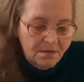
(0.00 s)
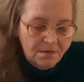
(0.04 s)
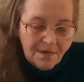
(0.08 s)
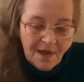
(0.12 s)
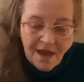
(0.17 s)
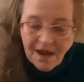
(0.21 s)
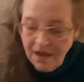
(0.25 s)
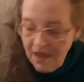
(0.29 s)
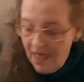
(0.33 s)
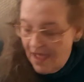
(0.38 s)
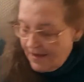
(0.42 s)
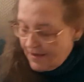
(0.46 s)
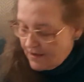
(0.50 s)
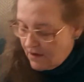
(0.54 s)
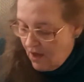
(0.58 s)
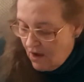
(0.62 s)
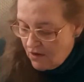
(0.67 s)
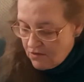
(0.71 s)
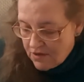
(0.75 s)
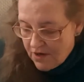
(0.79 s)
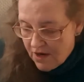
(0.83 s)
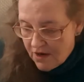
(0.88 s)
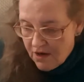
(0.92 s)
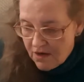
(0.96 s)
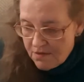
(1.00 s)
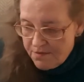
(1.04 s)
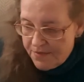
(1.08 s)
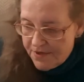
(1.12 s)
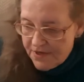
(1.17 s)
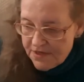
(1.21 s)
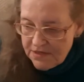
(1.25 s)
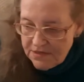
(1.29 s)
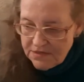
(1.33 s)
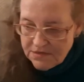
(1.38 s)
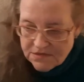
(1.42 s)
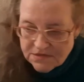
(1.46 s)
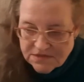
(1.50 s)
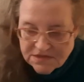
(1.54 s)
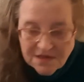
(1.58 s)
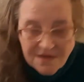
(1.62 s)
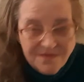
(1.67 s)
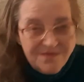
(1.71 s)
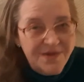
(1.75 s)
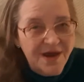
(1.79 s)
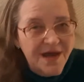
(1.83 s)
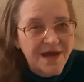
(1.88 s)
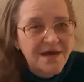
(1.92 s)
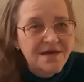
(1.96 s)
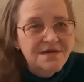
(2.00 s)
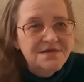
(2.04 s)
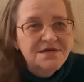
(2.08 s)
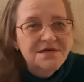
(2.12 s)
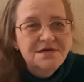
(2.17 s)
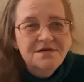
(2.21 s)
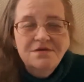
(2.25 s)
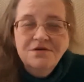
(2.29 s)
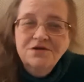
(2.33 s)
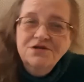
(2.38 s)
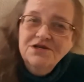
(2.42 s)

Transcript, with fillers: I like long dog, but some days they're